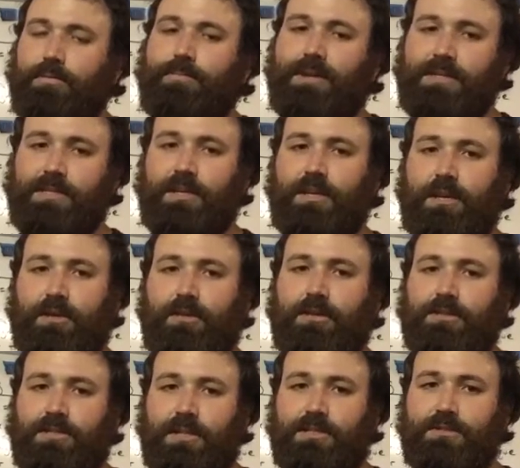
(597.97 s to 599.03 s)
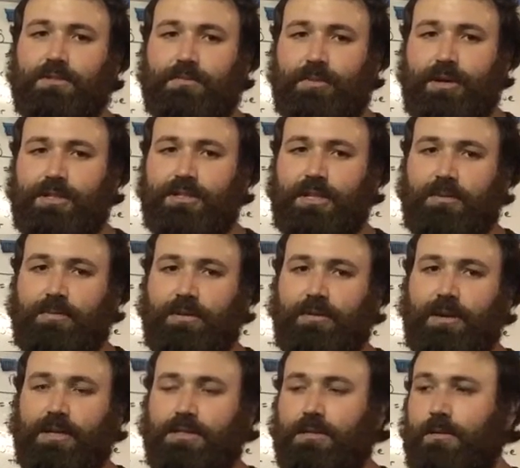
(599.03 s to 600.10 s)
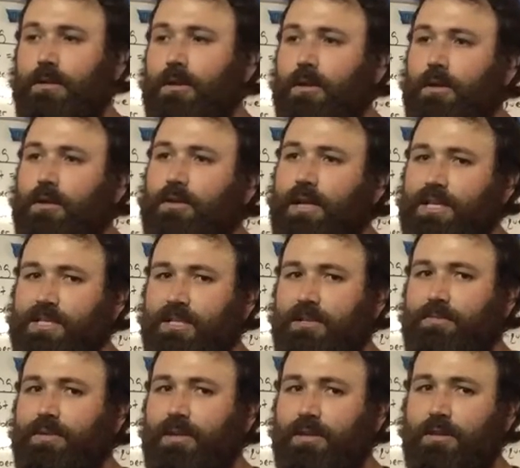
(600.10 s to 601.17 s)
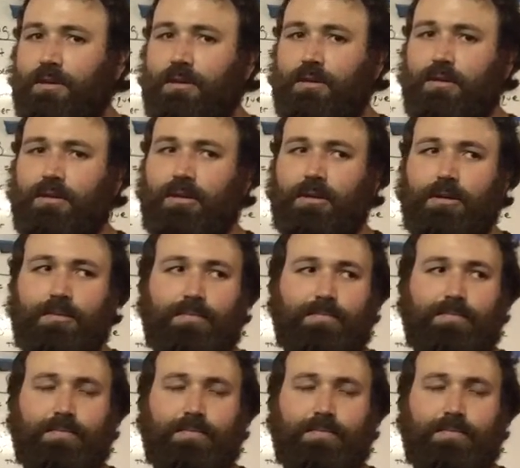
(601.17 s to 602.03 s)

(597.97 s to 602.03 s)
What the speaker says: basically any other essential or branched chain amino acid. That's going to be the